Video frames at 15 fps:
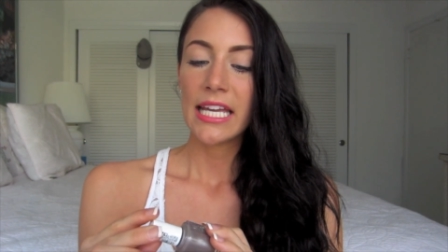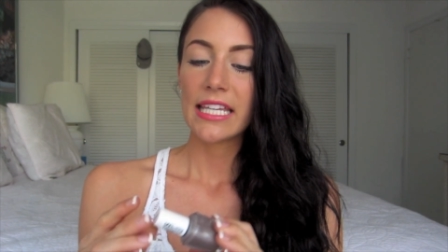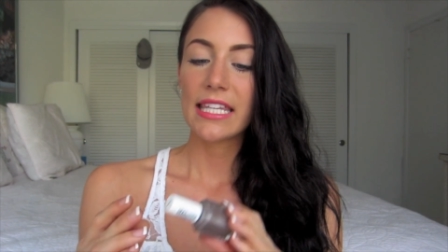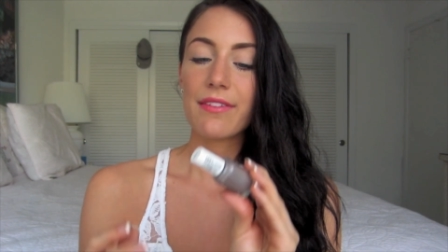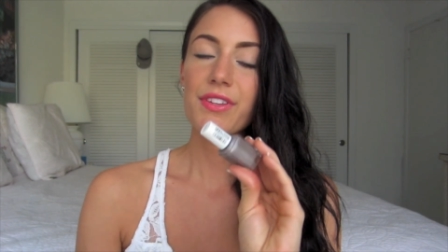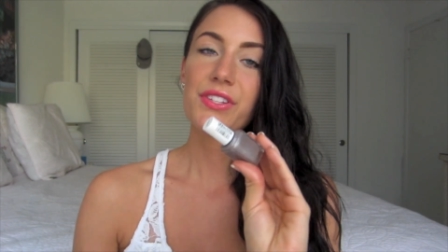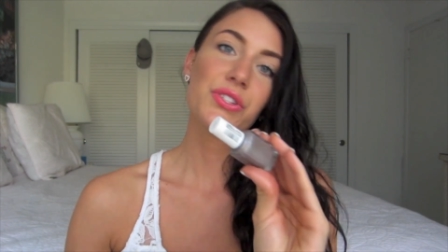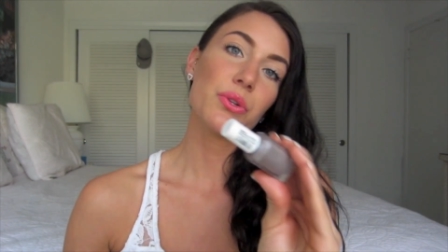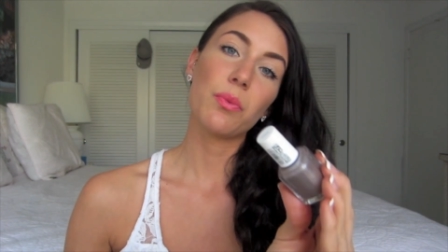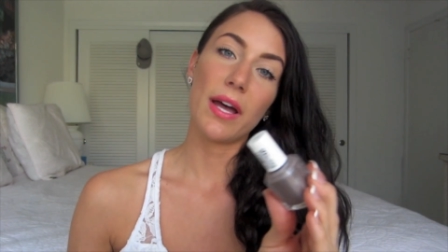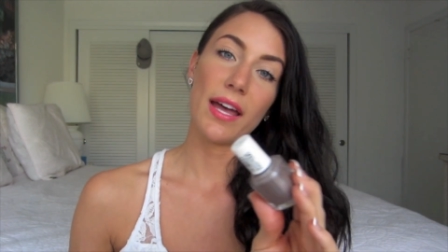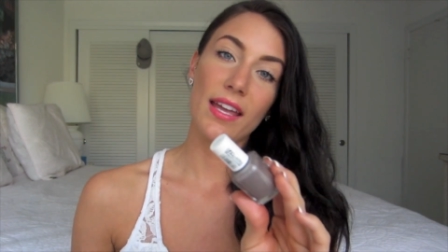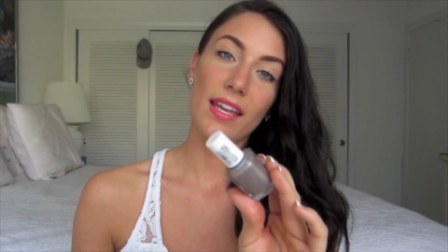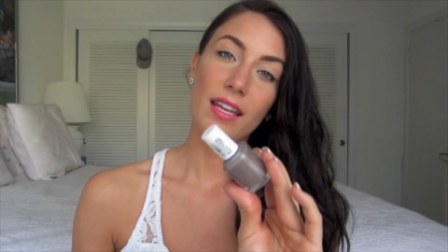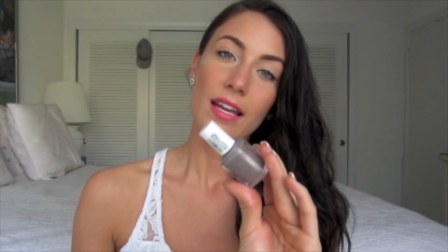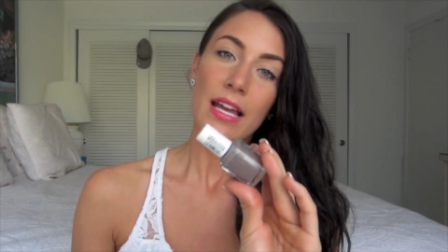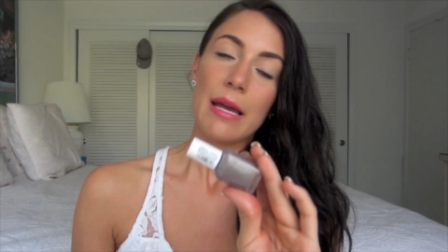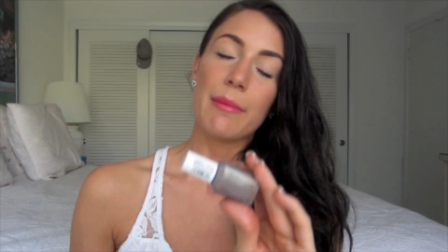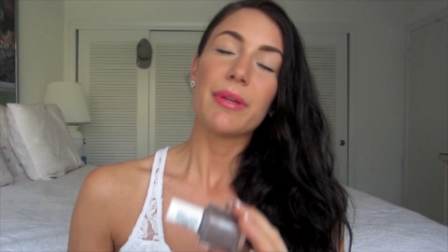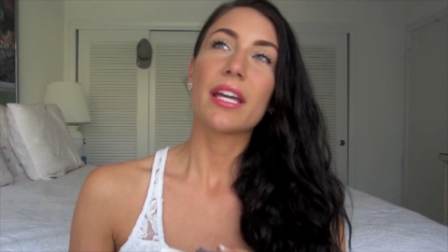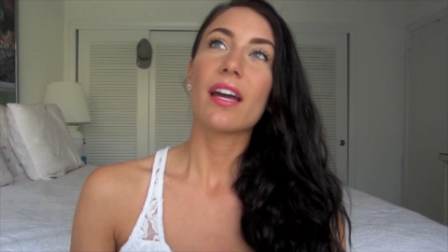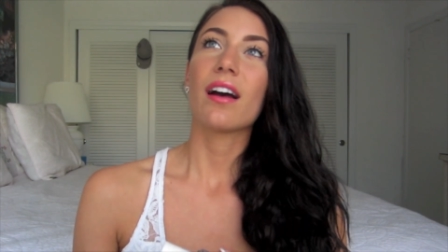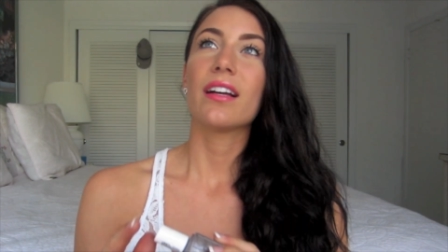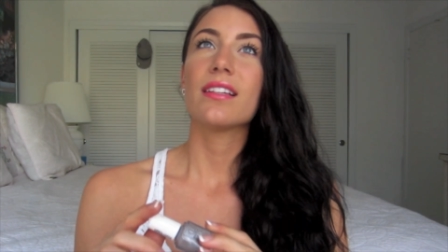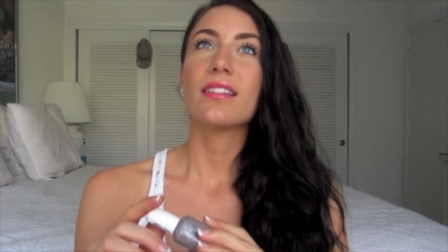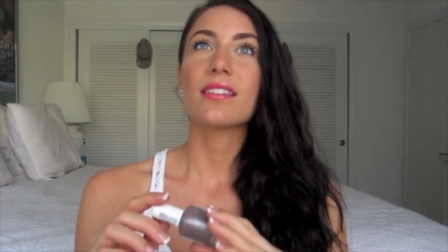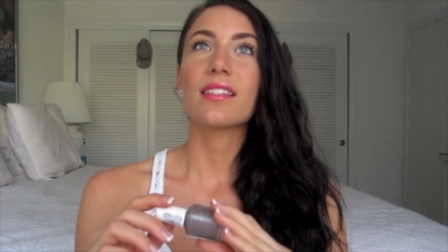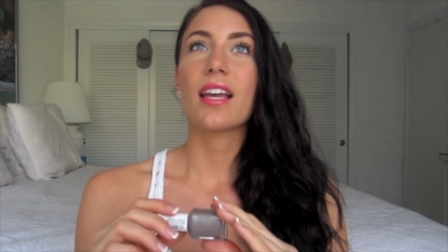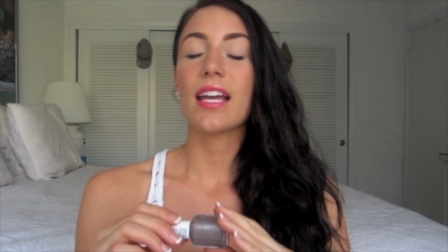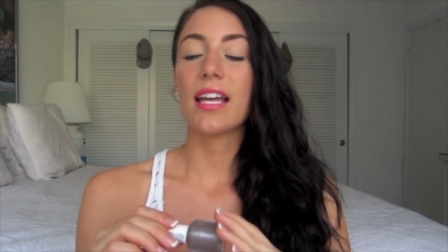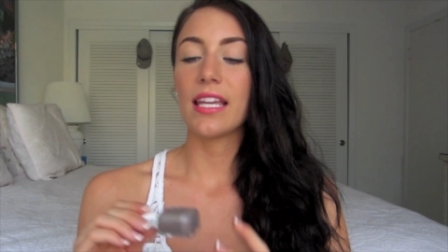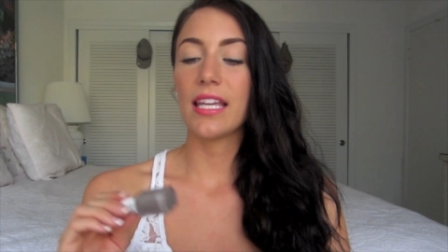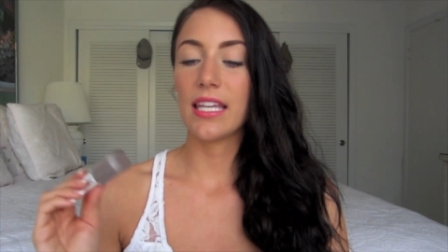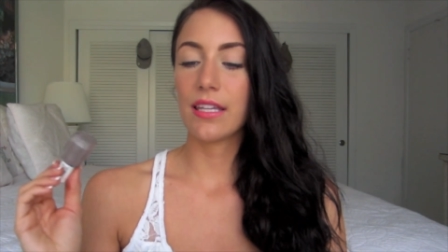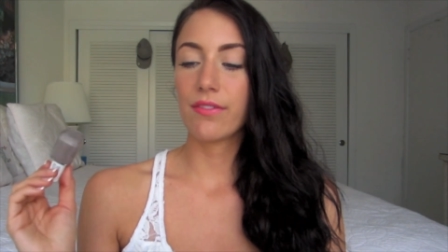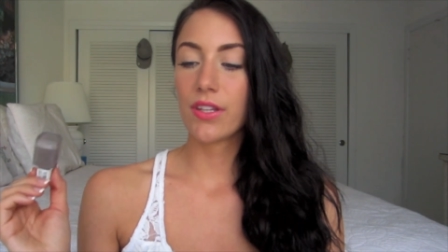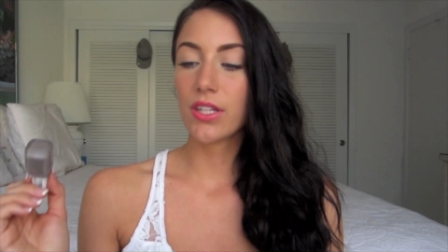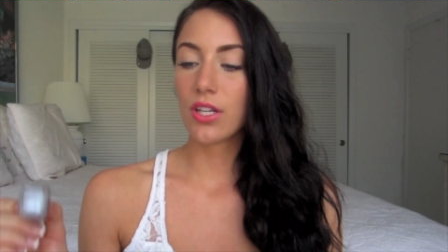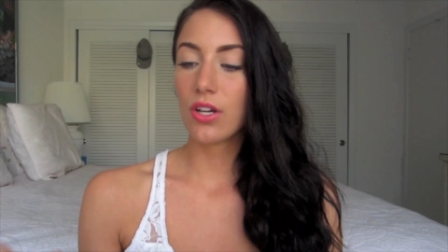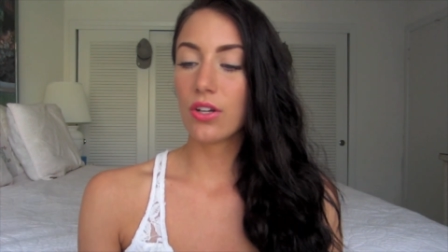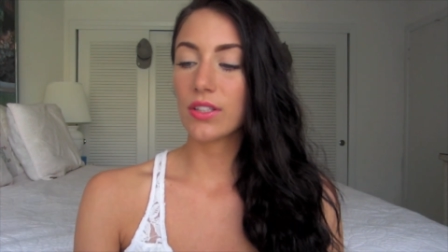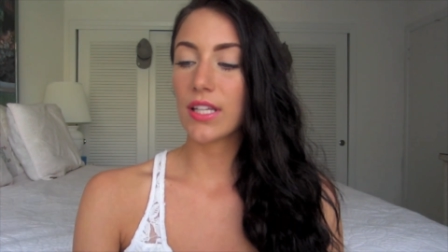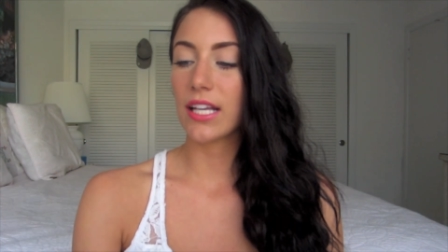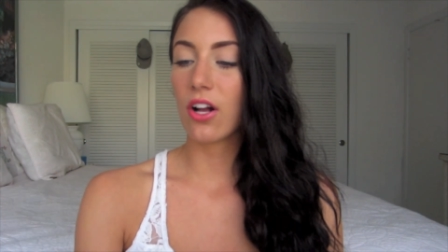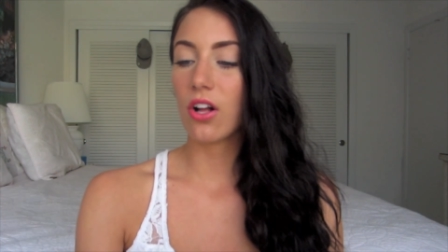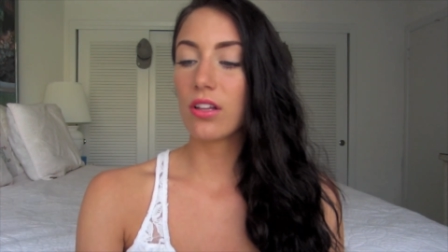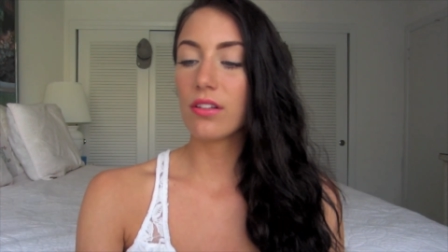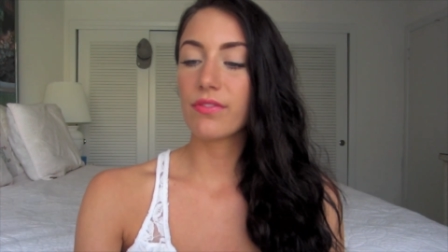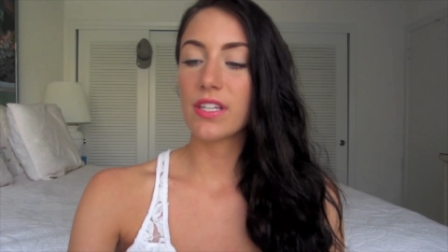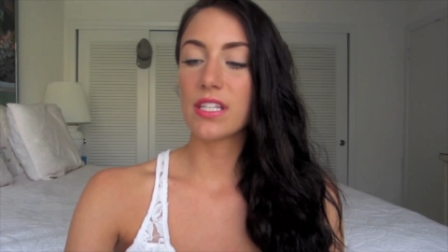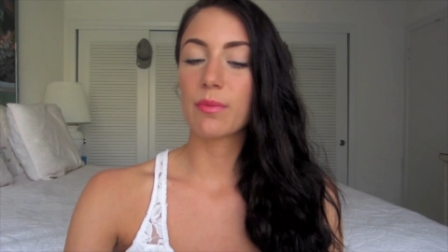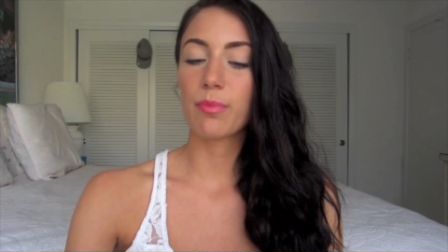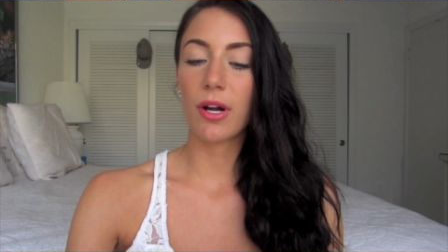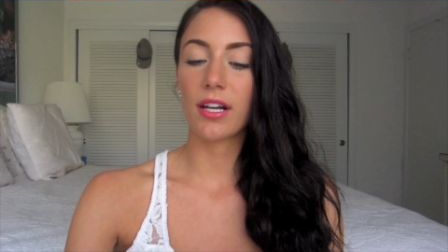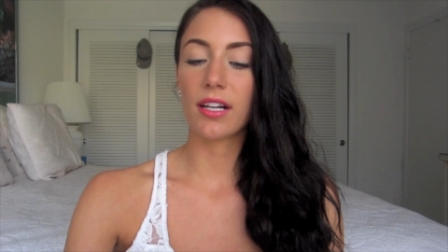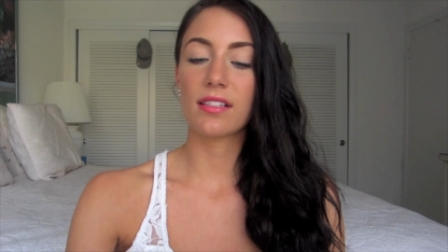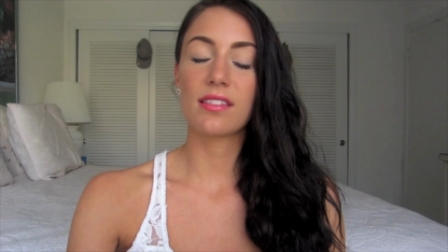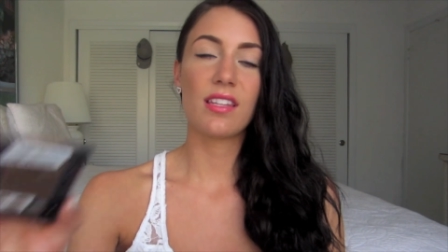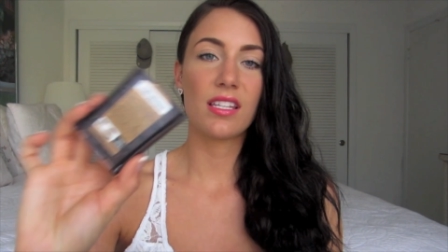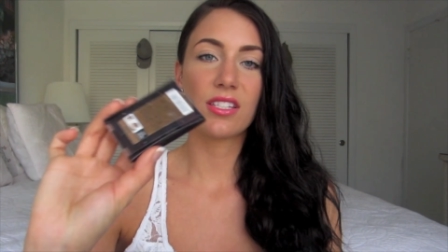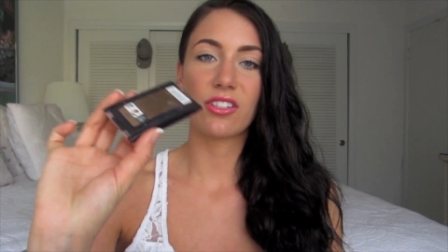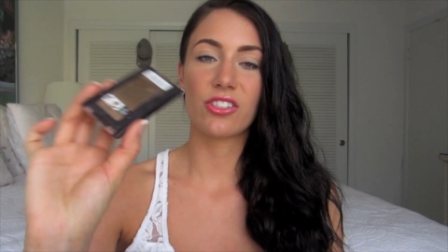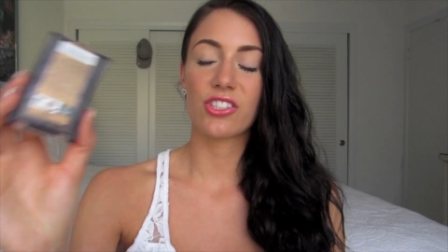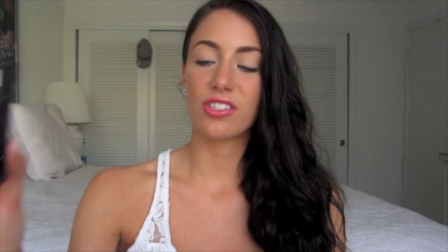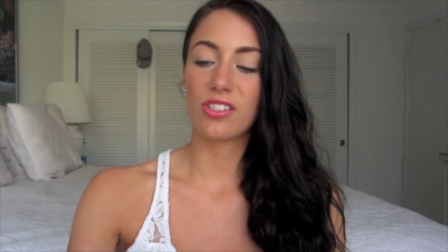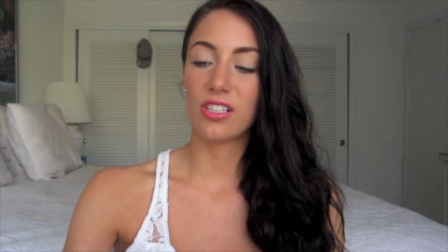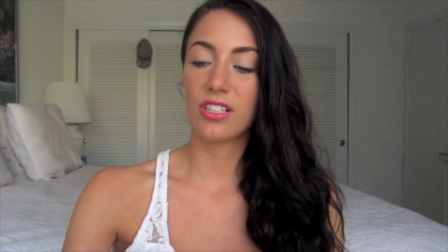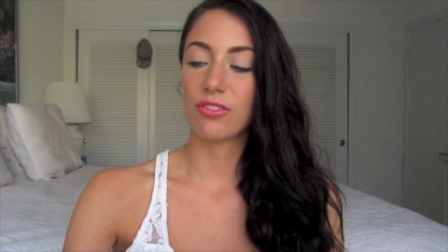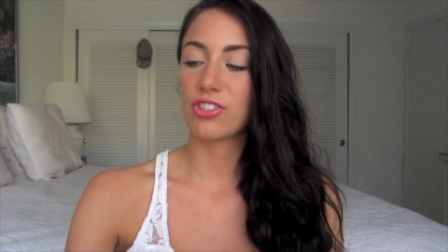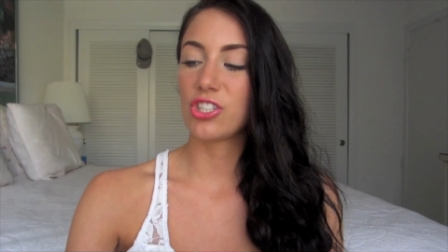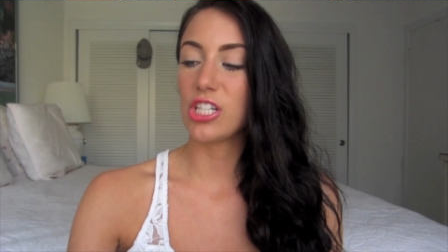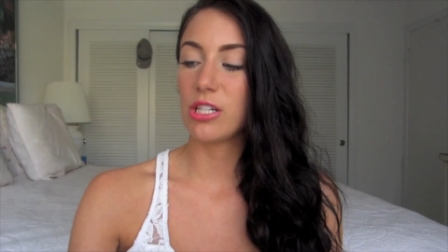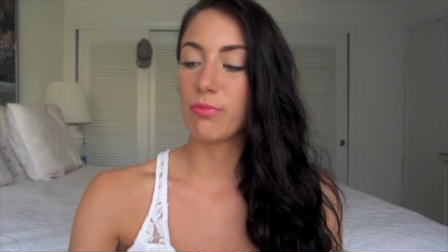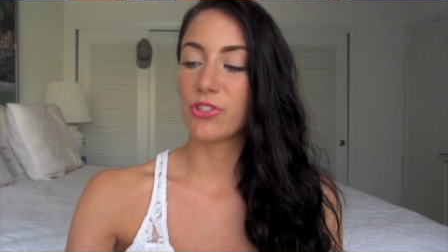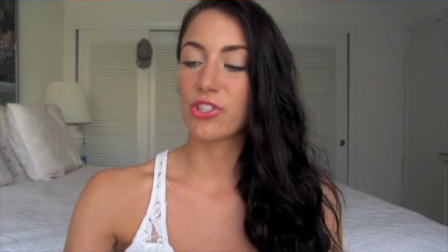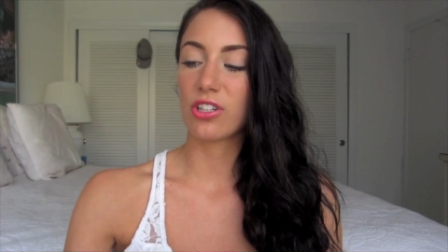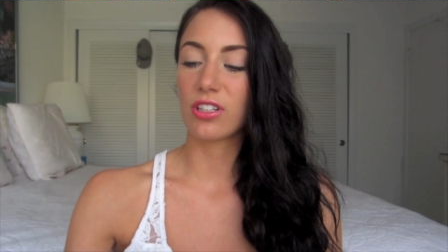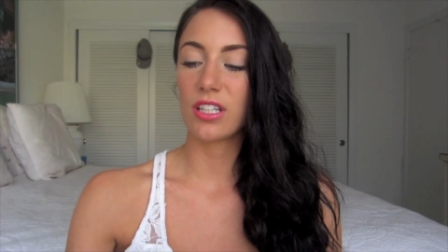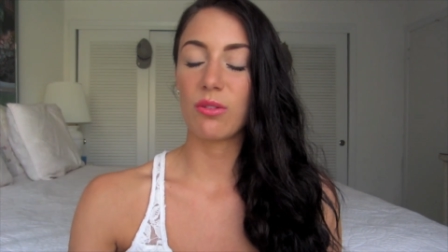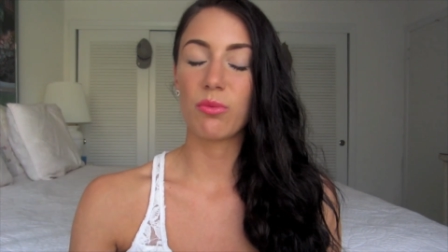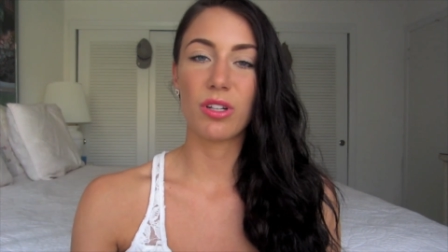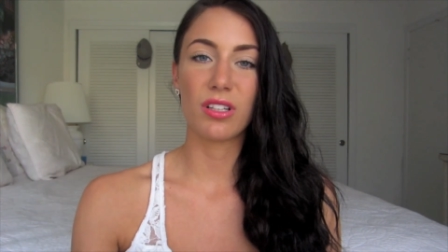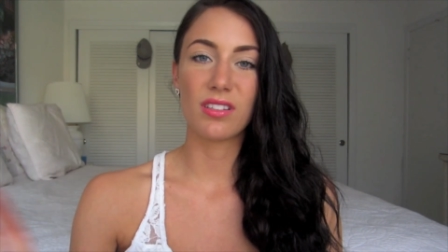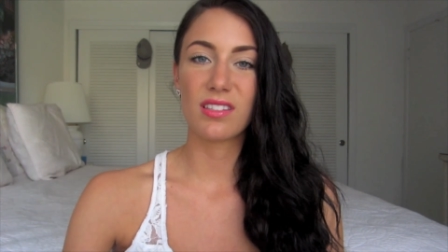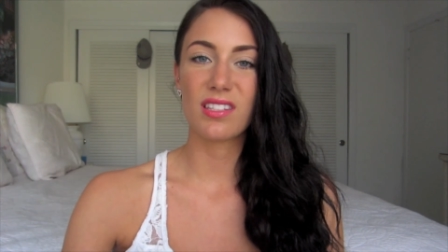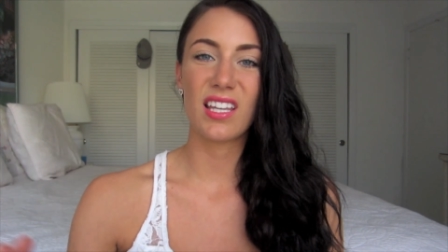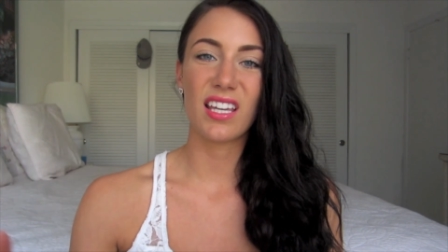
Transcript: give this away because even though, like, all of these products, these are just, you know, cheap, junky ones.